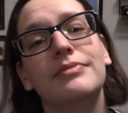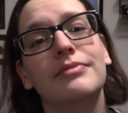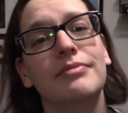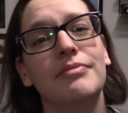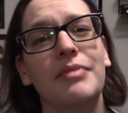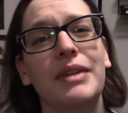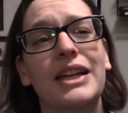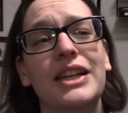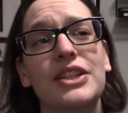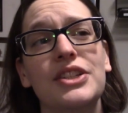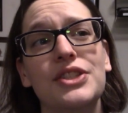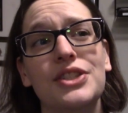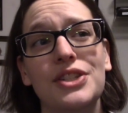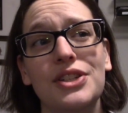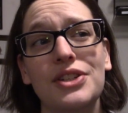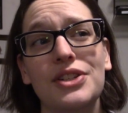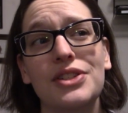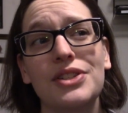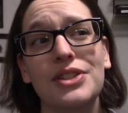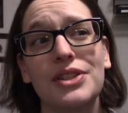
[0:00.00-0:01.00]
My
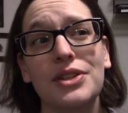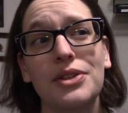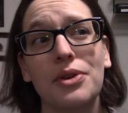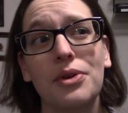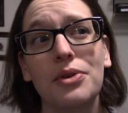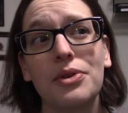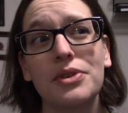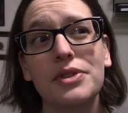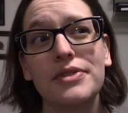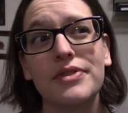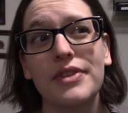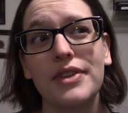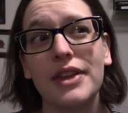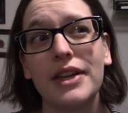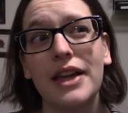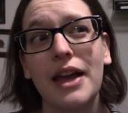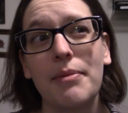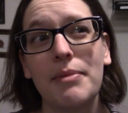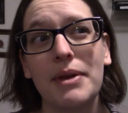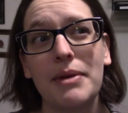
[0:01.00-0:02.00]
concerns and goals for
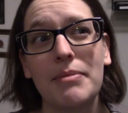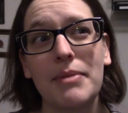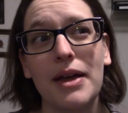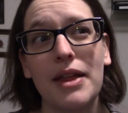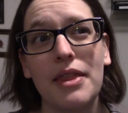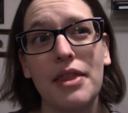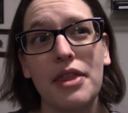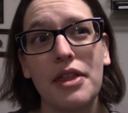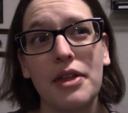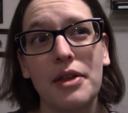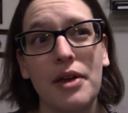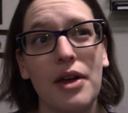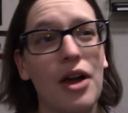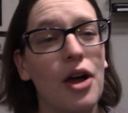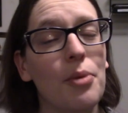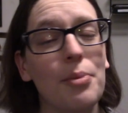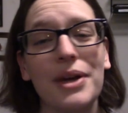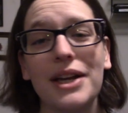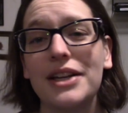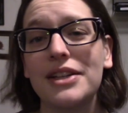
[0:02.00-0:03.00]
the coming month.
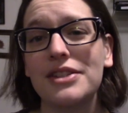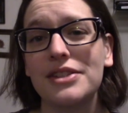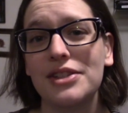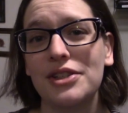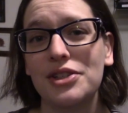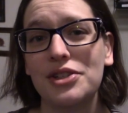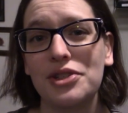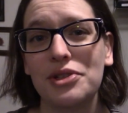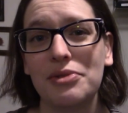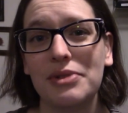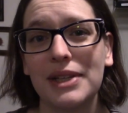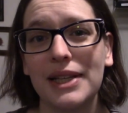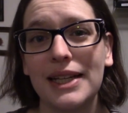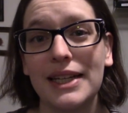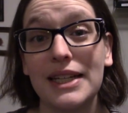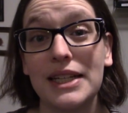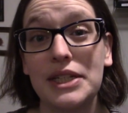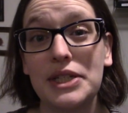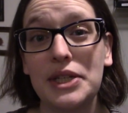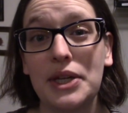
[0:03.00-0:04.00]
All my concerns are
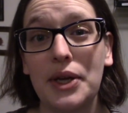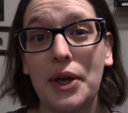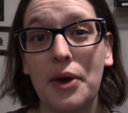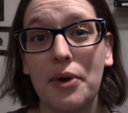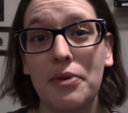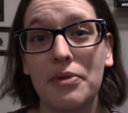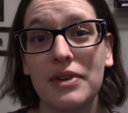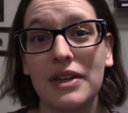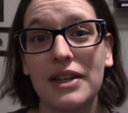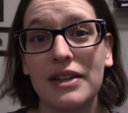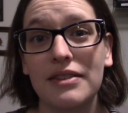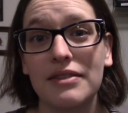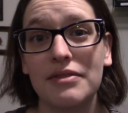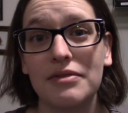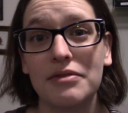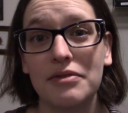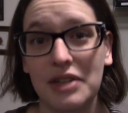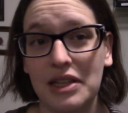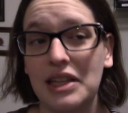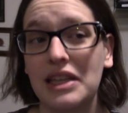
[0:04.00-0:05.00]
related to COVID,
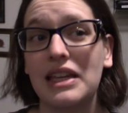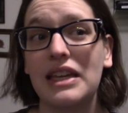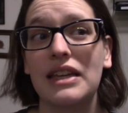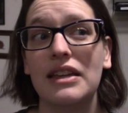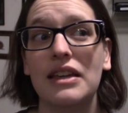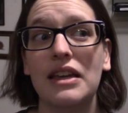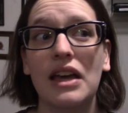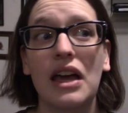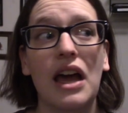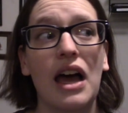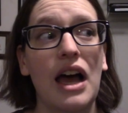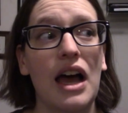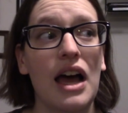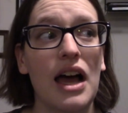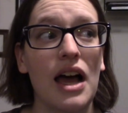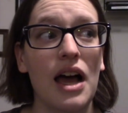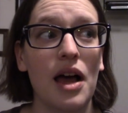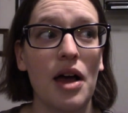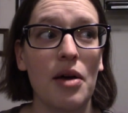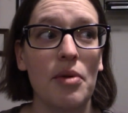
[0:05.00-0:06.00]
really.
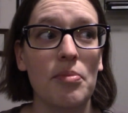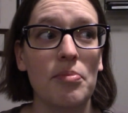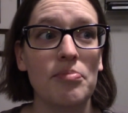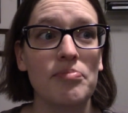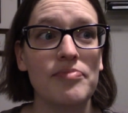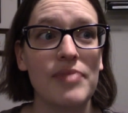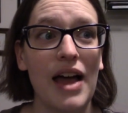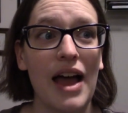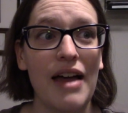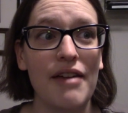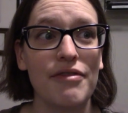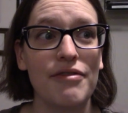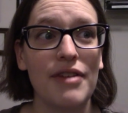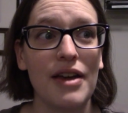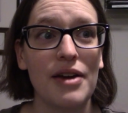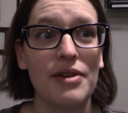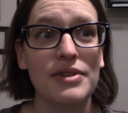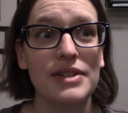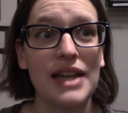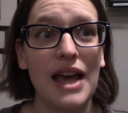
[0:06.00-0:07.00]
Um, I
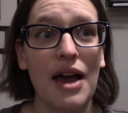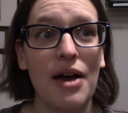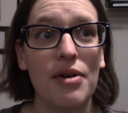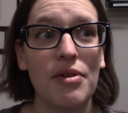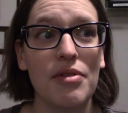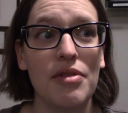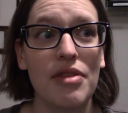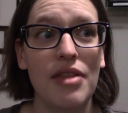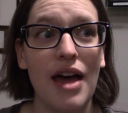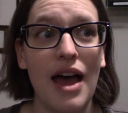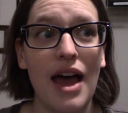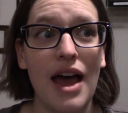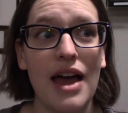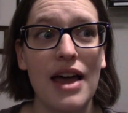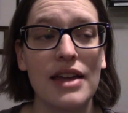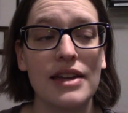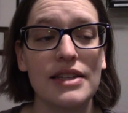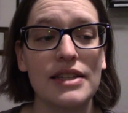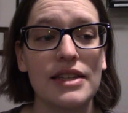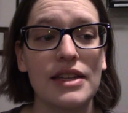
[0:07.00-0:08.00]
found out
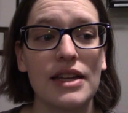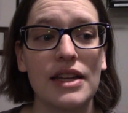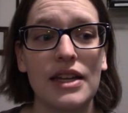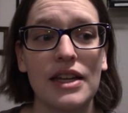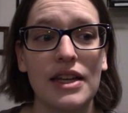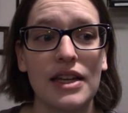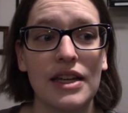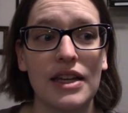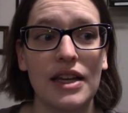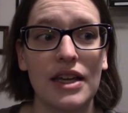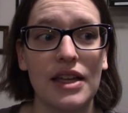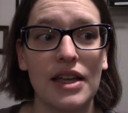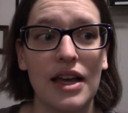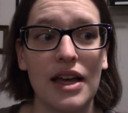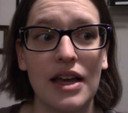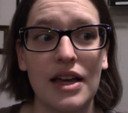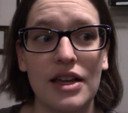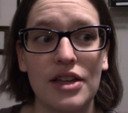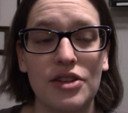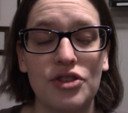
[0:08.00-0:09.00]
that
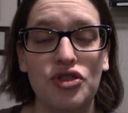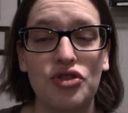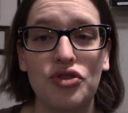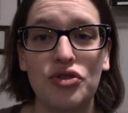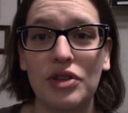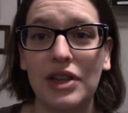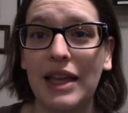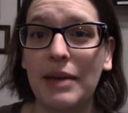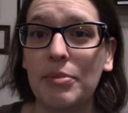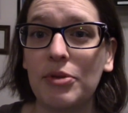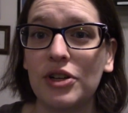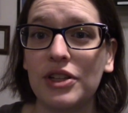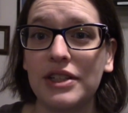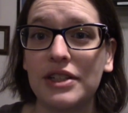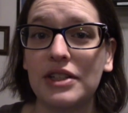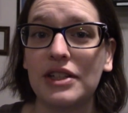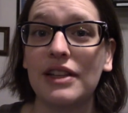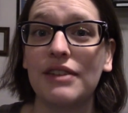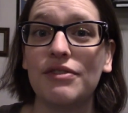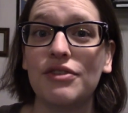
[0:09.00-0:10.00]
uh, labor and
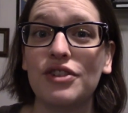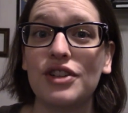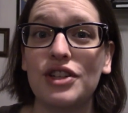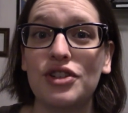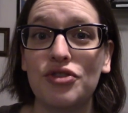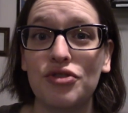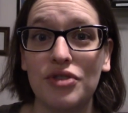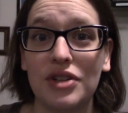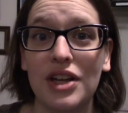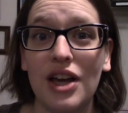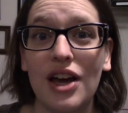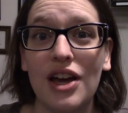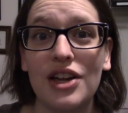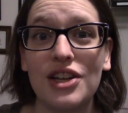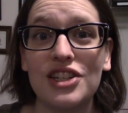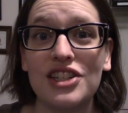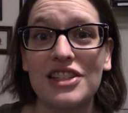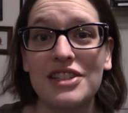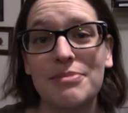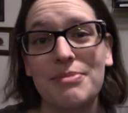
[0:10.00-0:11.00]
delivery
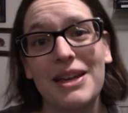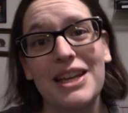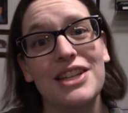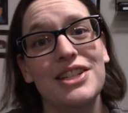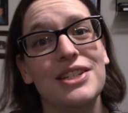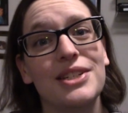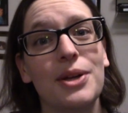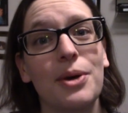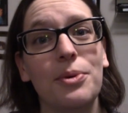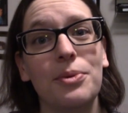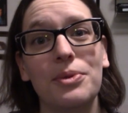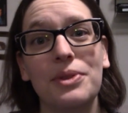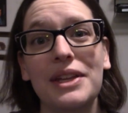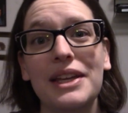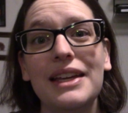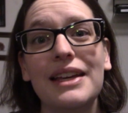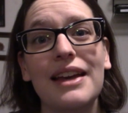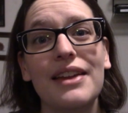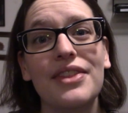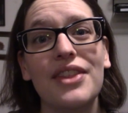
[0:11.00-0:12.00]
triage is patient
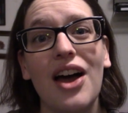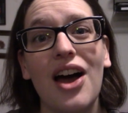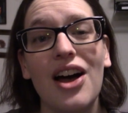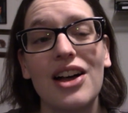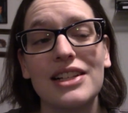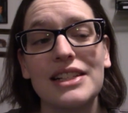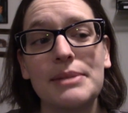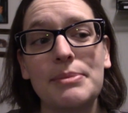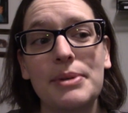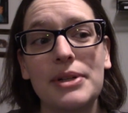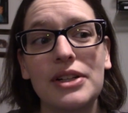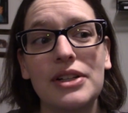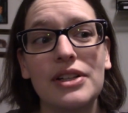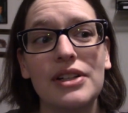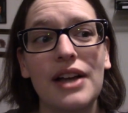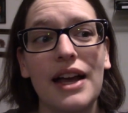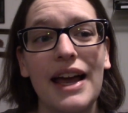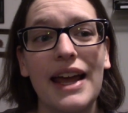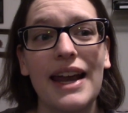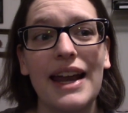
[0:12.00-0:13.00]
only at the
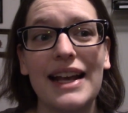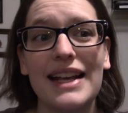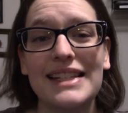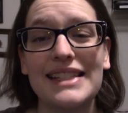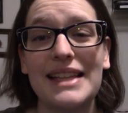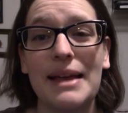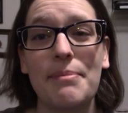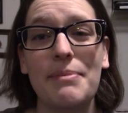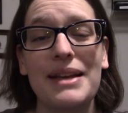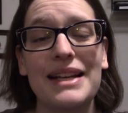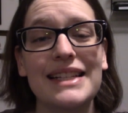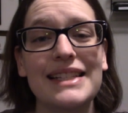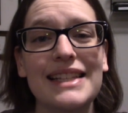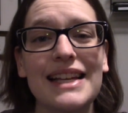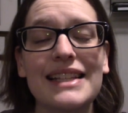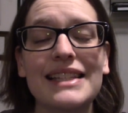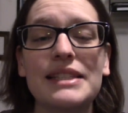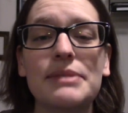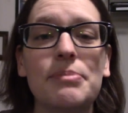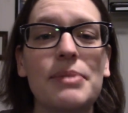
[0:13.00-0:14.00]
hospital. And I guess that makes
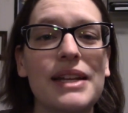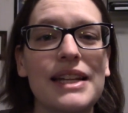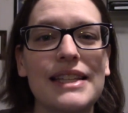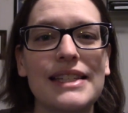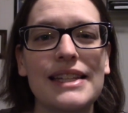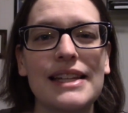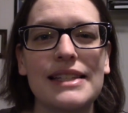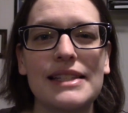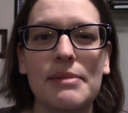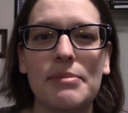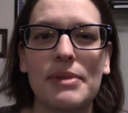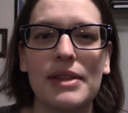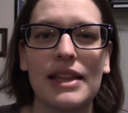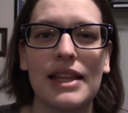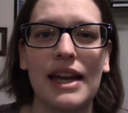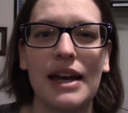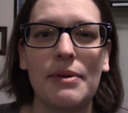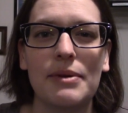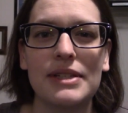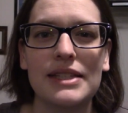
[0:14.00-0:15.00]
sense, but it's not something
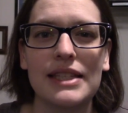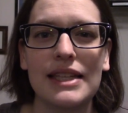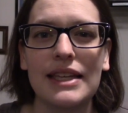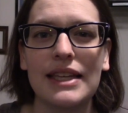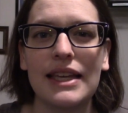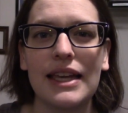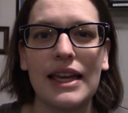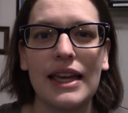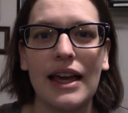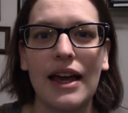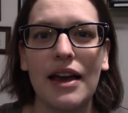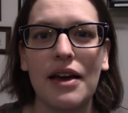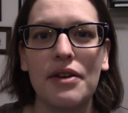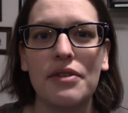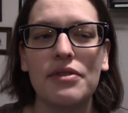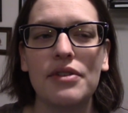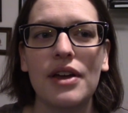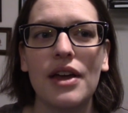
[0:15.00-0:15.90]
that I was thinking of.